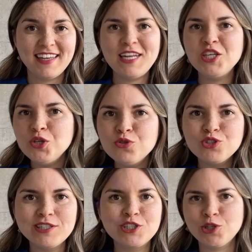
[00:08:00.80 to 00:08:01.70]
and it
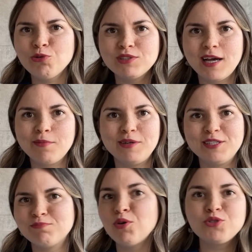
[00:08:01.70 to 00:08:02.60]
usually shows up and
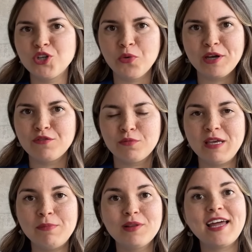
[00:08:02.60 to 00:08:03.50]
is most annoying for
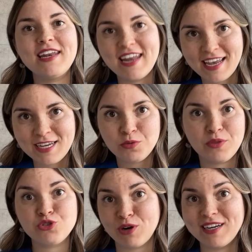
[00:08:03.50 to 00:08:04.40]
people at night when
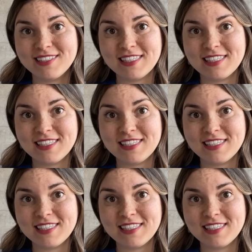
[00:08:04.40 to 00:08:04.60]
they're trying to